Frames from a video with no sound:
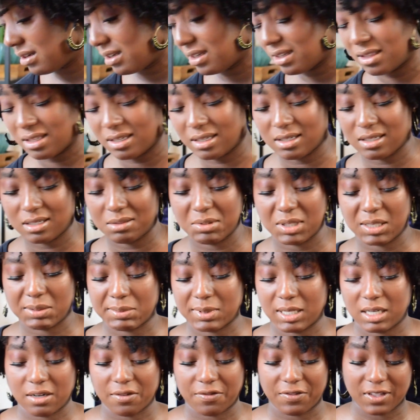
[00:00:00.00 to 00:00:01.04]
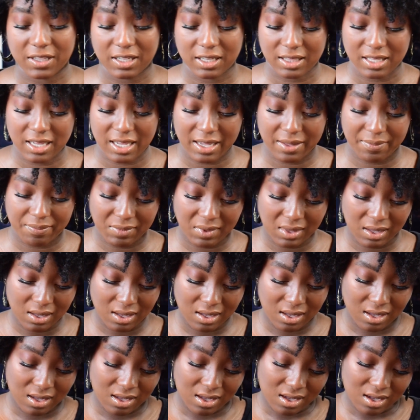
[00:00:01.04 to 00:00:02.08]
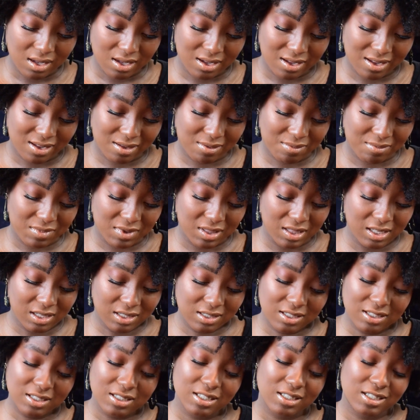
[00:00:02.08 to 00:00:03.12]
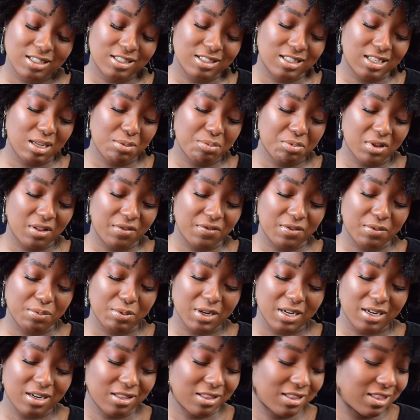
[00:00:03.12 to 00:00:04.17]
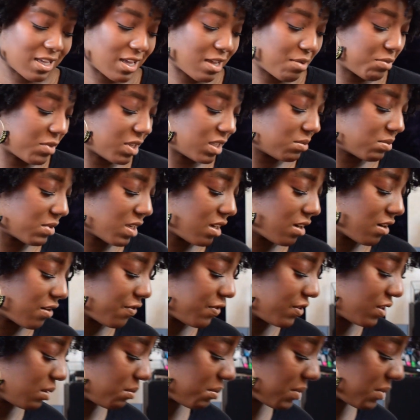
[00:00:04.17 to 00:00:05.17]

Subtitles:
nothing else makes my hair feel like that. And this is an example of a product that makes my hair feel